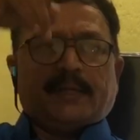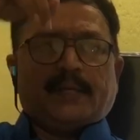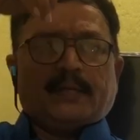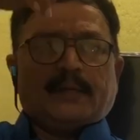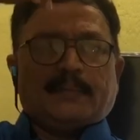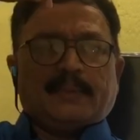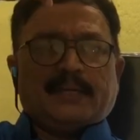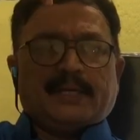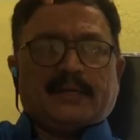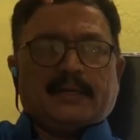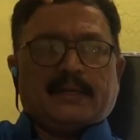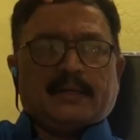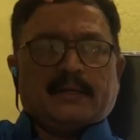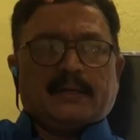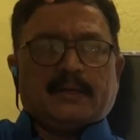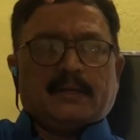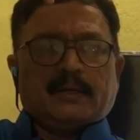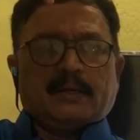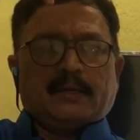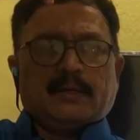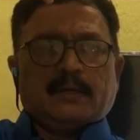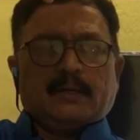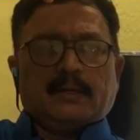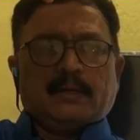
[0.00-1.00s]

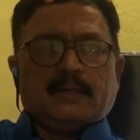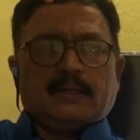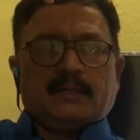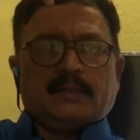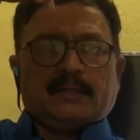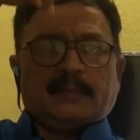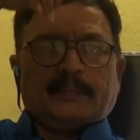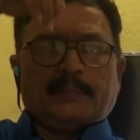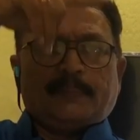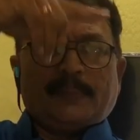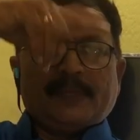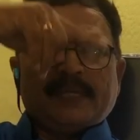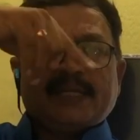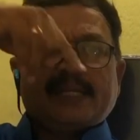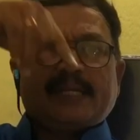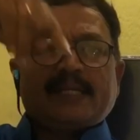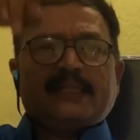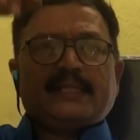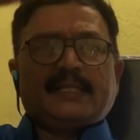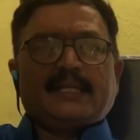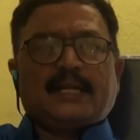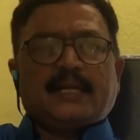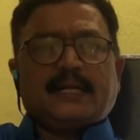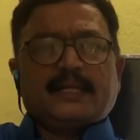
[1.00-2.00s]
in
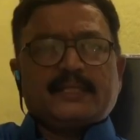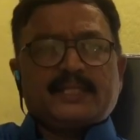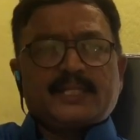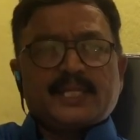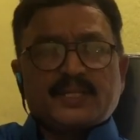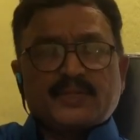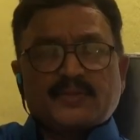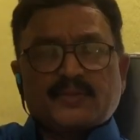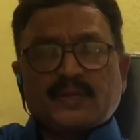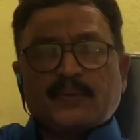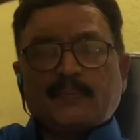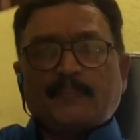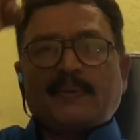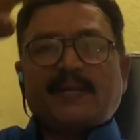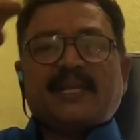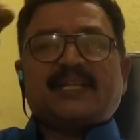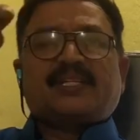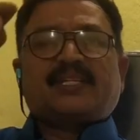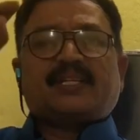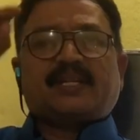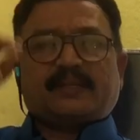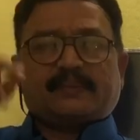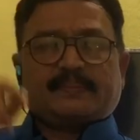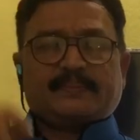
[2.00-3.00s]
the sexual
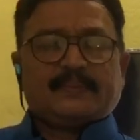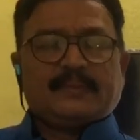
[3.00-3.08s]
pleasure.